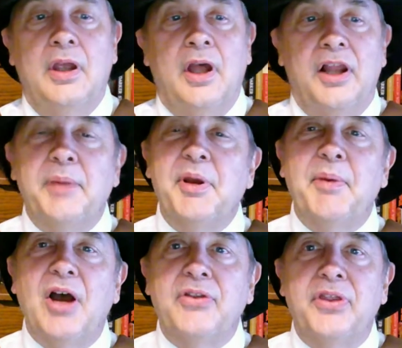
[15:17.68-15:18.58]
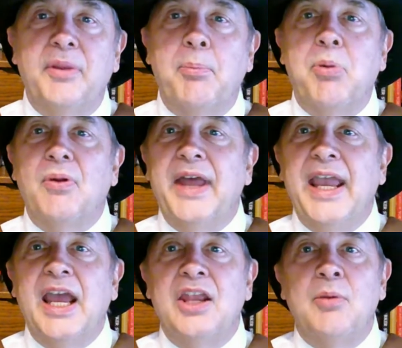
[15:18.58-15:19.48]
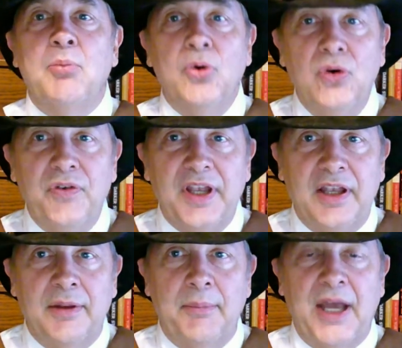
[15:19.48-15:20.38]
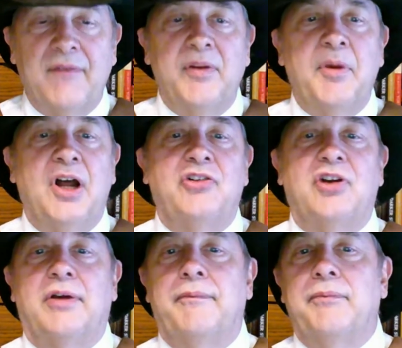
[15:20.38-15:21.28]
A little bit about the play and the movie, Man of La Mancha.